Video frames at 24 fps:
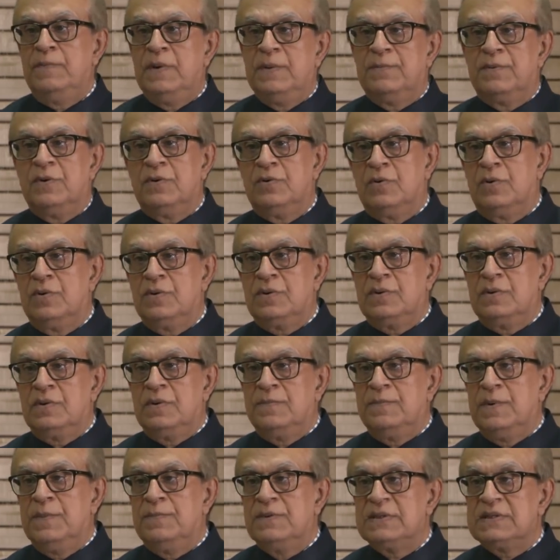
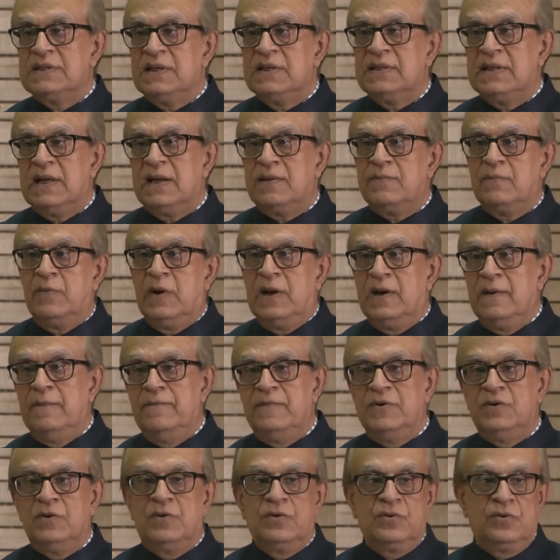People say that, well,
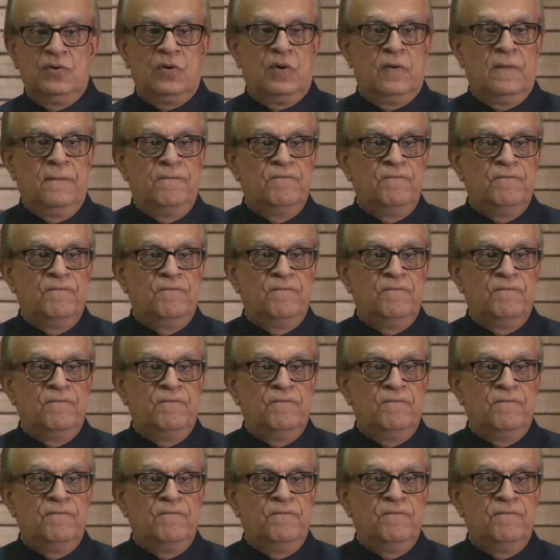we don't know.